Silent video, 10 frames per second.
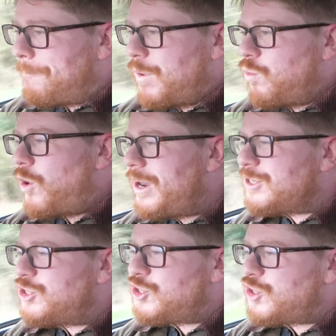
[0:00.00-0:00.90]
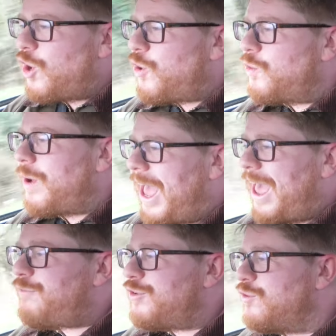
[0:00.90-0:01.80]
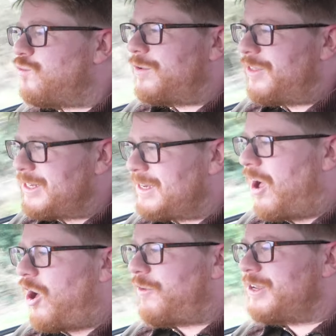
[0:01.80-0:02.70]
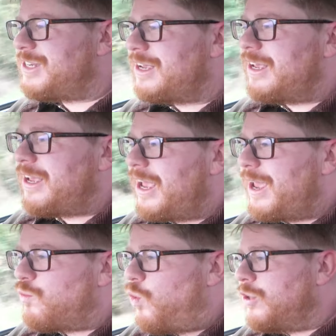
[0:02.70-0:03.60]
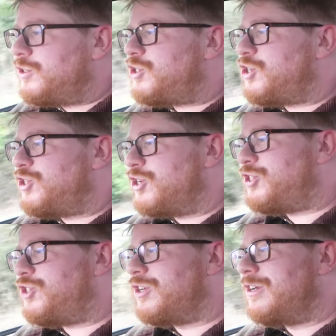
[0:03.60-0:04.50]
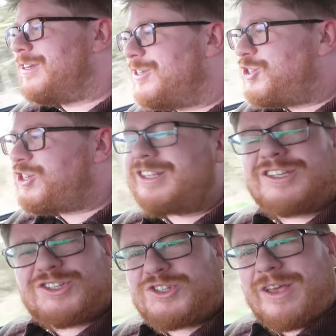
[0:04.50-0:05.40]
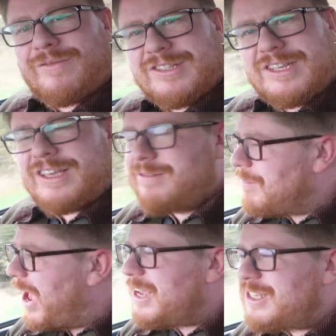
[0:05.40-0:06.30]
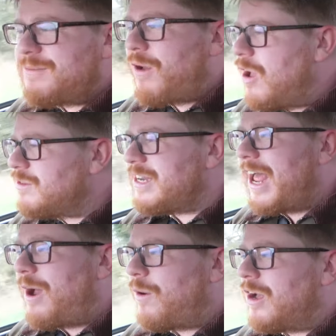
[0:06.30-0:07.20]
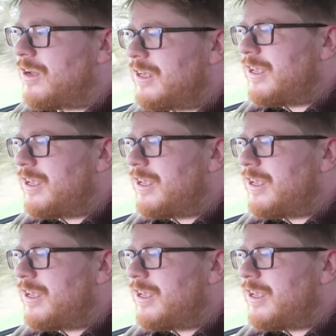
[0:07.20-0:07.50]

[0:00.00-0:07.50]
But what is so evident with this car is it wants to just sit at 70, 80 miles an hour